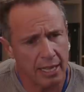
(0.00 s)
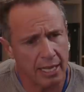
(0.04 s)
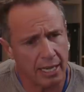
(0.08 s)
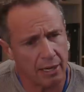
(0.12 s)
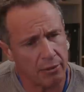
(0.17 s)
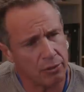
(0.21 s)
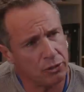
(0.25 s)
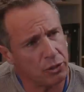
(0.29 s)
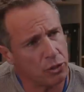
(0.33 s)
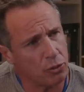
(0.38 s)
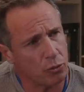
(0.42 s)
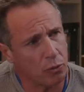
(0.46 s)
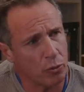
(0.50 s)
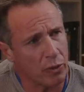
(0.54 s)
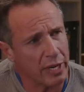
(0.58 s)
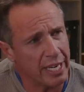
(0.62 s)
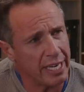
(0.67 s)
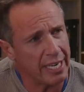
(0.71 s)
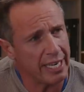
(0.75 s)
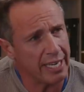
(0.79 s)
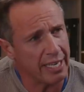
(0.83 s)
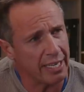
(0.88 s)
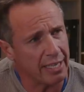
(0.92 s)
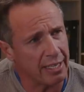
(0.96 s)
That I was just
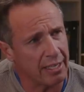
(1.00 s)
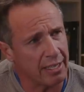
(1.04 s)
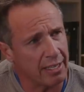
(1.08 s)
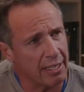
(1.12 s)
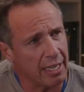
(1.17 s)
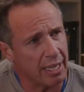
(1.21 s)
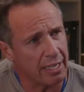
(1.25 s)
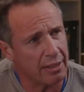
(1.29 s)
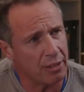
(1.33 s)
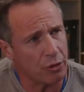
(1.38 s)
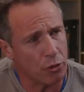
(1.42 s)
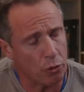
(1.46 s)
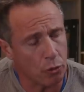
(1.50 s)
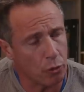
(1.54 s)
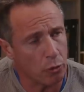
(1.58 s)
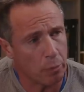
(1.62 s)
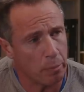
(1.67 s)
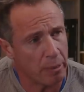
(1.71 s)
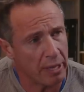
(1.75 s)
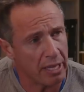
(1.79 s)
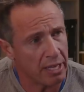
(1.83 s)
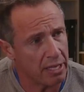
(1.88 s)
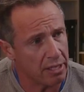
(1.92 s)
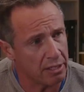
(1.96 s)
reading that the
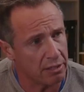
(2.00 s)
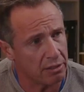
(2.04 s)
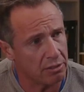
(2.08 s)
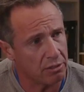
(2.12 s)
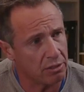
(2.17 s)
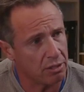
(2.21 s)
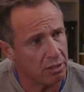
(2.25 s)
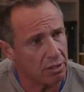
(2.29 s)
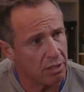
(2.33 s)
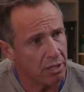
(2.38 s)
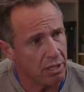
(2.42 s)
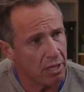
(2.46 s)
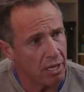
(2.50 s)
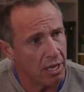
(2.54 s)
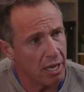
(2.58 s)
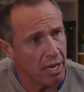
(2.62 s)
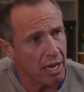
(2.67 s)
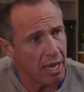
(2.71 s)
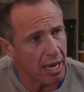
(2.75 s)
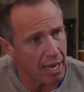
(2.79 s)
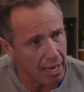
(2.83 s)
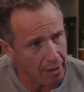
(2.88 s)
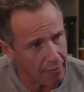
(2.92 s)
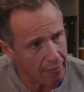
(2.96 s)
Europeans
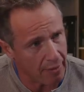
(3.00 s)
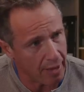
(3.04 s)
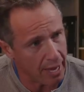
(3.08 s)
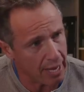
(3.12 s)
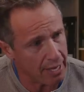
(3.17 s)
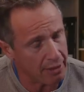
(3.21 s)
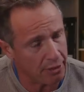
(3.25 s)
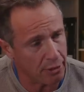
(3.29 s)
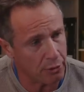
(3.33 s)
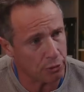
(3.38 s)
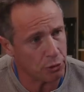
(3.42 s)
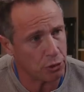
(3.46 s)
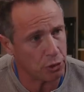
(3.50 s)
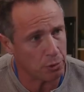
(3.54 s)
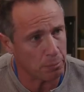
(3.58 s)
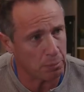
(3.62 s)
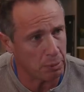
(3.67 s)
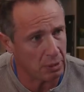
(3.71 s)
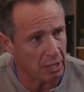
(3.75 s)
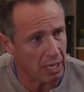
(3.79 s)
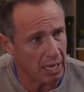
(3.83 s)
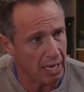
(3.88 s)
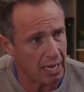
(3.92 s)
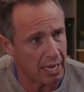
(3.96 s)
have had their
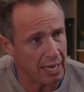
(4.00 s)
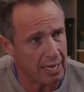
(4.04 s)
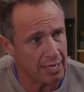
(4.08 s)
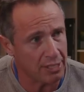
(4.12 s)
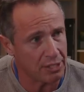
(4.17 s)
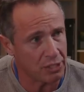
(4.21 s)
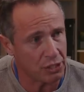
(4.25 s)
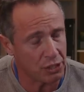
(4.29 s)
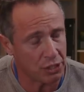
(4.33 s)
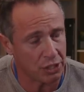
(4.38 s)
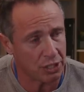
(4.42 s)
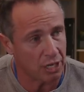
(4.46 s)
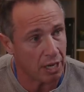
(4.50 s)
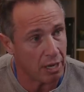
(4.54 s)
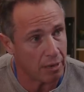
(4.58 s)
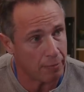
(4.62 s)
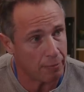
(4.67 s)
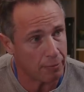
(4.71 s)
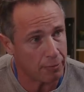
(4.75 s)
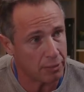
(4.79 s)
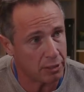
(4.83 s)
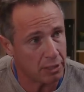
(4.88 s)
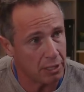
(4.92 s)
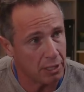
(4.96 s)
supplies
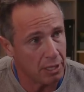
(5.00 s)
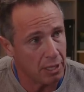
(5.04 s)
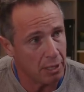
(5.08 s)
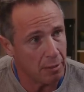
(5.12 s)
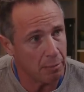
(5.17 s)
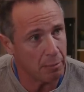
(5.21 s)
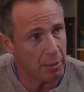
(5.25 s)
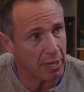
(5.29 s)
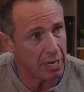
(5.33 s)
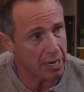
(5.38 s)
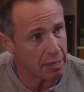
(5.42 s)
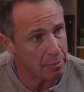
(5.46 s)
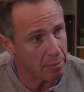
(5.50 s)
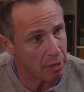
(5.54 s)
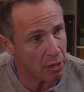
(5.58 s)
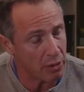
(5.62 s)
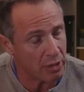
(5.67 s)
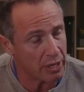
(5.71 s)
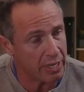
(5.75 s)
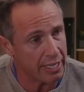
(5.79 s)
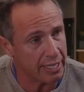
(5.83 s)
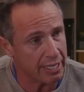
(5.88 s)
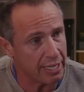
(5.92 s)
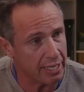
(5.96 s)
stuffed by
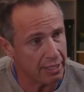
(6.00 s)
American